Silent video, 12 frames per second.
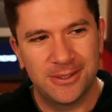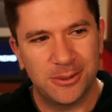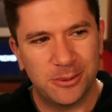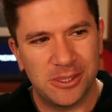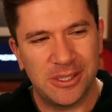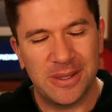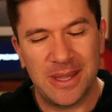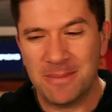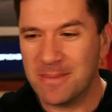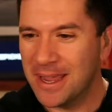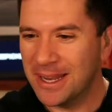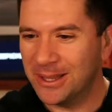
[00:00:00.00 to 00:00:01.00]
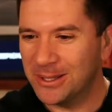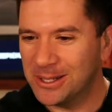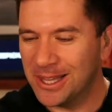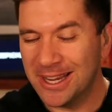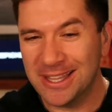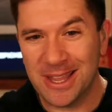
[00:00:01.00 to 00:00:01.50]
was when they made it look
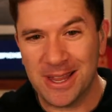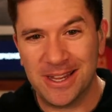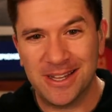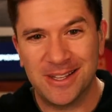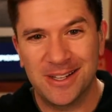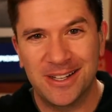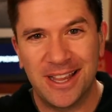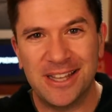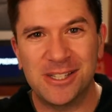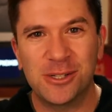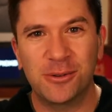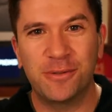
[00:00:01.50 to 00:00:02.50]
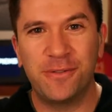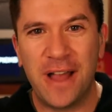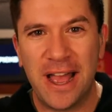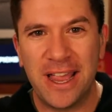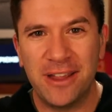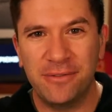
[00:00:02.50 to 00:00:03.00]
like they had
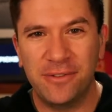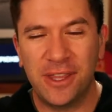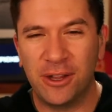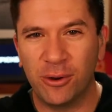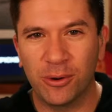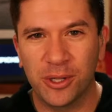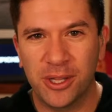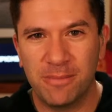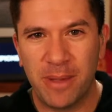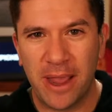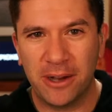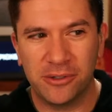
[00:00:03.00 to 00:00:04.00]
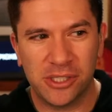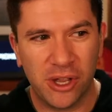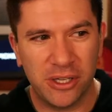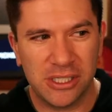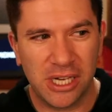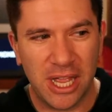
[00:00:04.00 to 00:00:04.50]
survived the early Packers
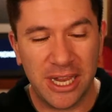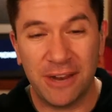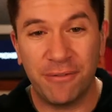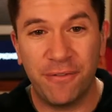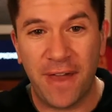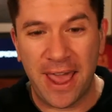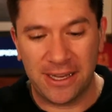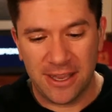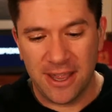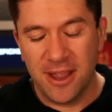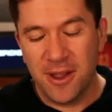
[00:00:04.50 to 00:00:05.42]
onslaught. In fact,